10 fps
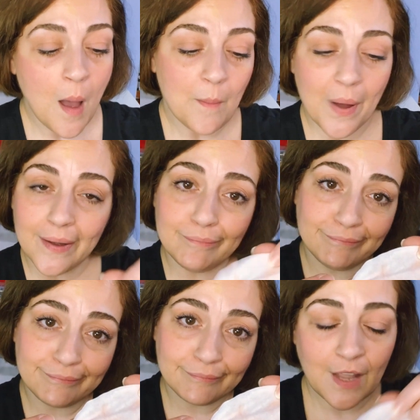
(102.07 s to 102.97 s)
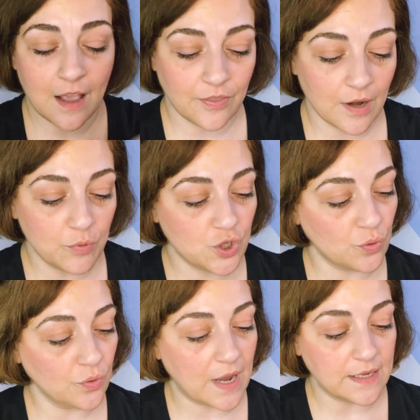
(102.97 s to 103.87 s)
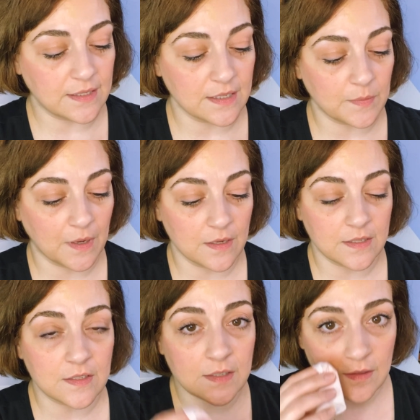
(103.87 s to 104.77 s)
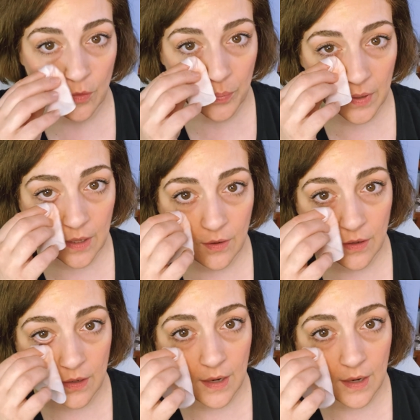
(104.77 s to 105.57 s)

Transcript: but I thought I would show you guys this because they're pretty good,